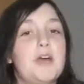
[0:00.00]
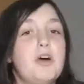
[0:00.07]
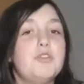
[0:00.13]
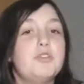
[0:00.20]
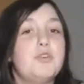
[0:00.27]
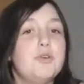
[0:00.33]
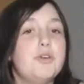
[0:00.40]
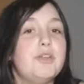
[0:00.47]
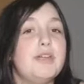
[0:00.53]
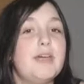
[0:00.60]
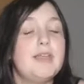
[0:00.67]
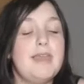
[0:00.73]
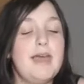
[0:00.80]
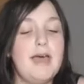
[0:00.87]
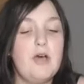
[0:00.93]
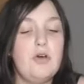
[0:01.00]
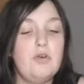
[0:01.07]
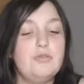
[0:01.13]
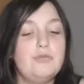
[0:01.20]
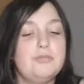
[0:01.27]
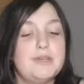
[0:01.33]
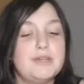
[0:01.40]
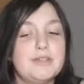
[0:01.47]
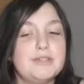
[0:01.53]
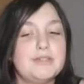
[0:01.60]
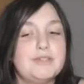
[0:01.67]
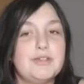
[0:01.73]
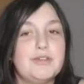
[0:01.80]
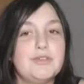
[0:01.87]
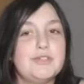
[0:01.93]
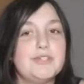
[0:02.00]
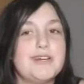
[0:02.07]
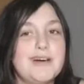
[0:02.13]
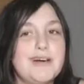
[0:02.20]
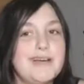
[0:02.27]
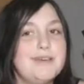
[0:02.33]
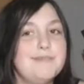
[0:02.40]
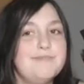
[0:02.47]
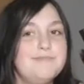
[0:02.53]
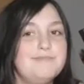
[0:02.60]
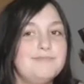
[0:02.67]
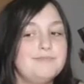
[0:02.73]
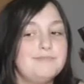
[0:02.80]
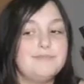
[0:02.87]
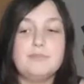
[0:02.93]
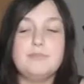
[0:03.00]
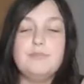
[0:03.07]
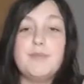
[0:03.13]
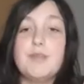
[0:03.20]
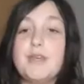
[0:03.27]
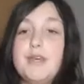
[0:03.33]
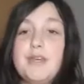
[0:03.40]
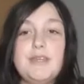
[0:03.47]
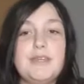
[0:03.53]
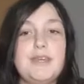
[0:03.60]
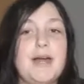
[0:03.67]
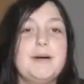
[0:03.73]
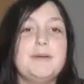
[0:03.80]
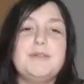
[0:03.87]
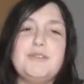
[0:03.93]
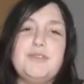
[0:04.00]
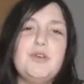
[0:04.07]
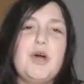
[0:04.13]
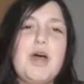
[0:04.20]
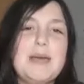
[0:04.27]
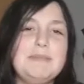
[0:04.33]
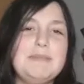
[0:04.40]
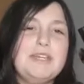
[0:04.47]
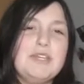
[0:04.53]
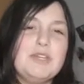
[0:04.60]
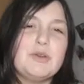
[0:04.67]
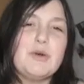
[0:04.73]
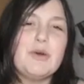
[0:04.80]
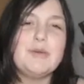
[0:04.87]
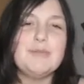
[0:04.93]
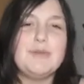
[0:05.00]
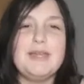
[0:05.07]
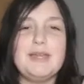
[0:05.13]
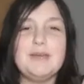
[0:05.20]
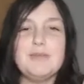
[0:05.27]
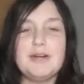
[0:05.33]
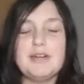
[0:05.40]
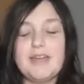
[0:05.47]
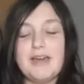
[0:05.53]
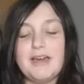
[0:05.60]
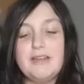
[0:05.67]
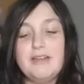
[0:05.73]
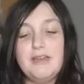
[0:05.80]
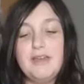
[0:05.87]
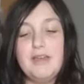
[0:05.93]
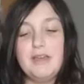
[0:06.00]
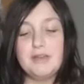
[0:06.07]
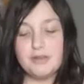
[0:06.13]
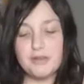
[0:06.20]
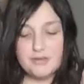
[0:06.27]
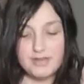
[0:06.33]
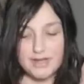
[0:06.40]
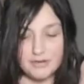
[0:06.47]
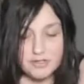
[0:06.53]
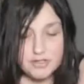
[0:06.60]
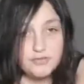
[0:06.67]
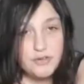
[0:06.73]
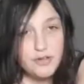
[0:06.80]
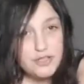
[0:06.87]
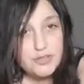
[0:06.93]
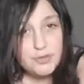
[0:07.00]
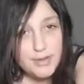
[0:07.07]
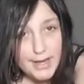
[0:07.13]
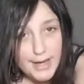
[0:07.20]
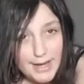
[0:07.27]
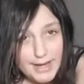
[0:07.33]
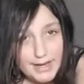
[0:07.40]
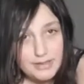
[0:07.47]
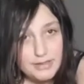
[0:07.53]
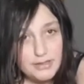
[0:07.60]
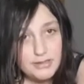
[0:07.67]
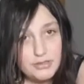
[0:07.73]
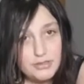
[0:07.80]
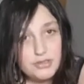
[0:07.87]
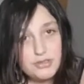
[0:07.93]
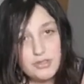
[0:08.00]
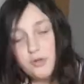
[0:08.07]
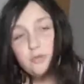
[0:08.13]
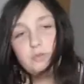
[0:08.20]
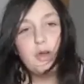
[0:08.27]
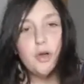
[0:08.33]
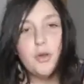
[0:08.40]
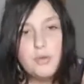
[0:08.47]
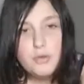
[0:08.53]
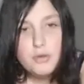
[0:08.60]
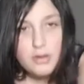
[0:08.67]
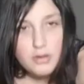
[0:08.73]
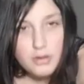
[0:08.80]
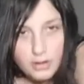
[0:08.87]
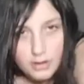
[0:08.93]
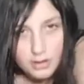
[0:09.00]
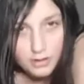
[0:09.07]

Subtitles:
But I can't do it now because, the time. Yeah, if you know what I mean, you know what I mean. But yeah, go down as far as you can, and don't go,